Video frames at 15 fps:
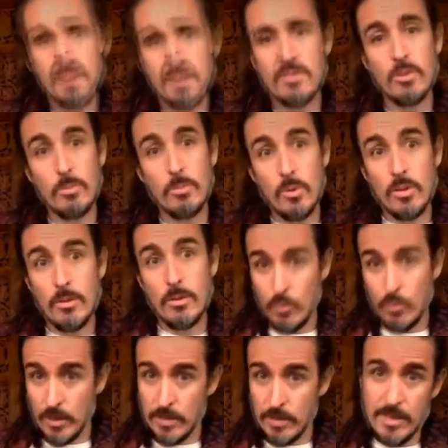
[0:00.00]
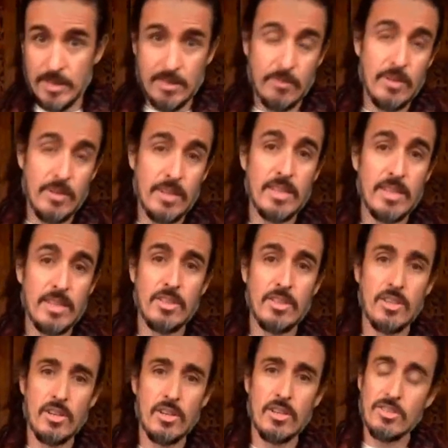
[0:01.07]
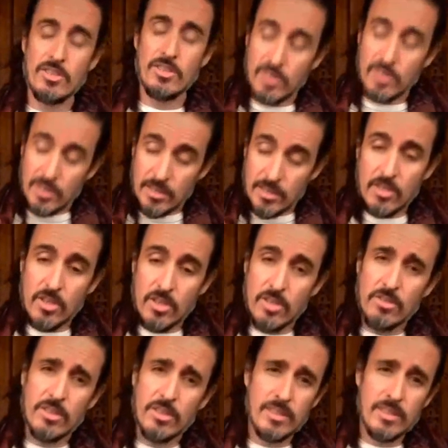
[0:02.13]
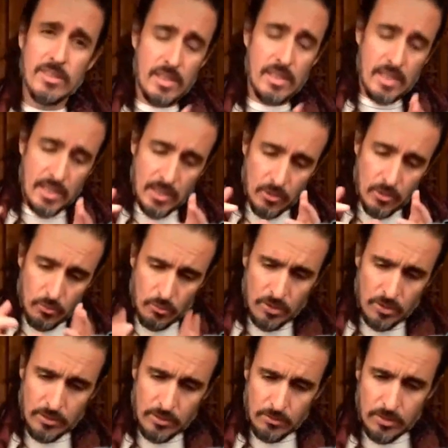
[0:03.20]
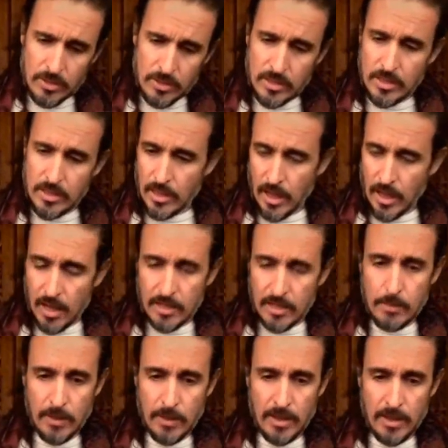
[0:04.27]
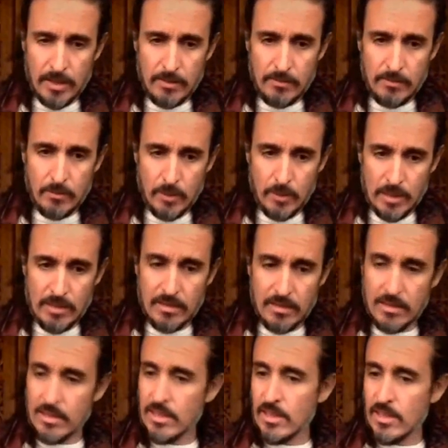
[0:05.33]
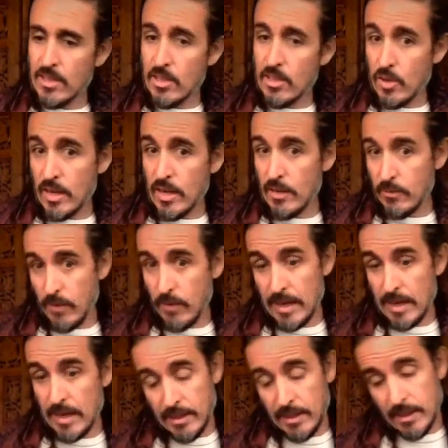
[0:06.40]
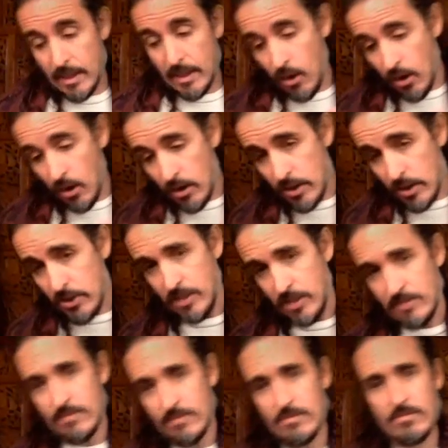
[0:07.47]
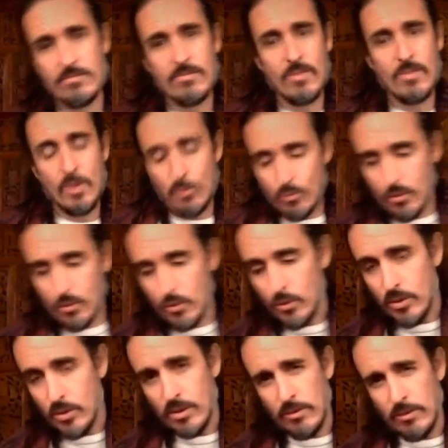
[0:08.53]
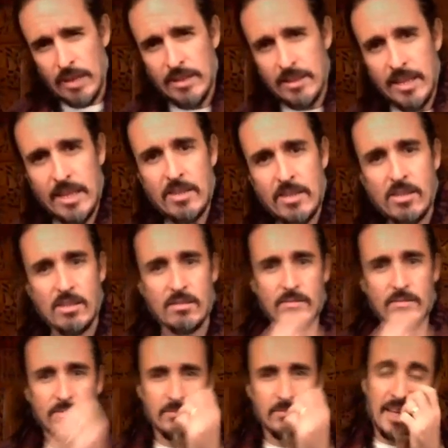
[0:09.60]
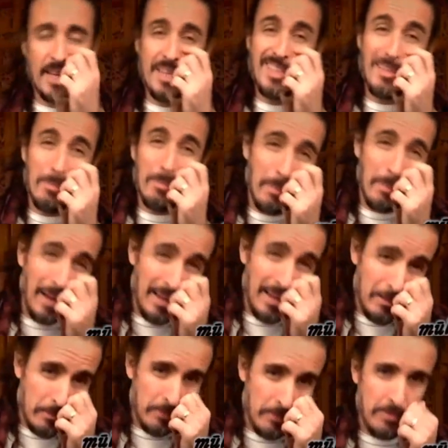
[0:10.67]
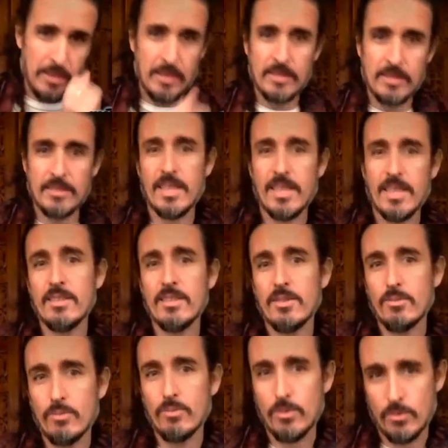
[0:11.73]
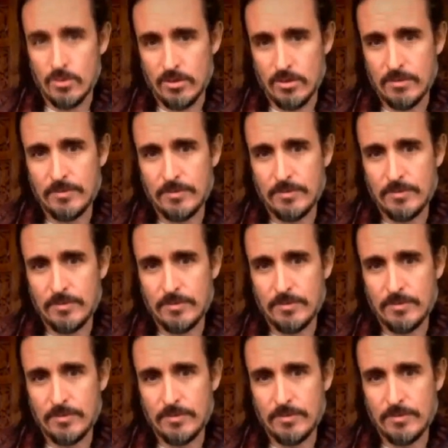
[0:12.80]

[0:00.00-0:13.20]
So Mula really means the foundation, the origin. So this nakshatra is really, really occupied with trying to find the origin, the root, the foundation, getting to the bottom of things, getting to the roots.